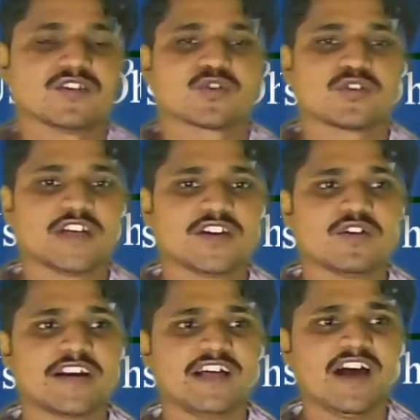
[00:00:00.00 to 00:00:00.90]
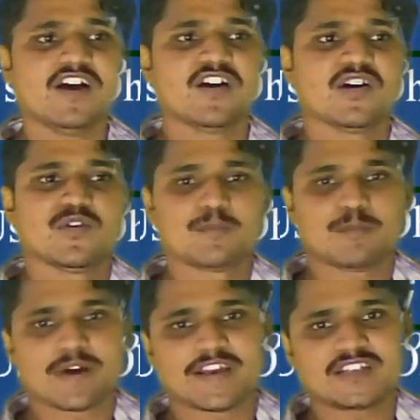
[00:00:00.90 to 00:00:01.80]
So, then you will get the
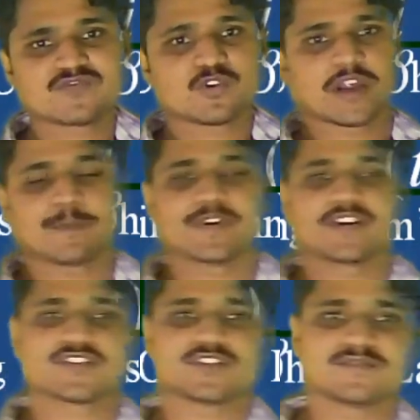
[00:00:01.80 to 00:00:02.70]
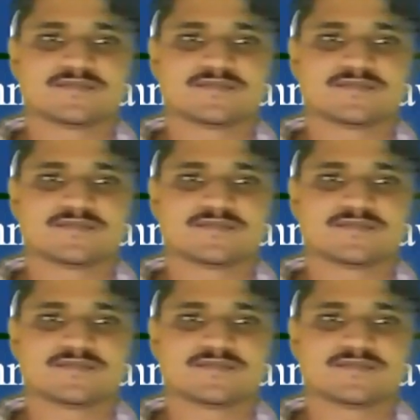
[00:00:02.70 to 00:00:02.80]
minus 4 amperes.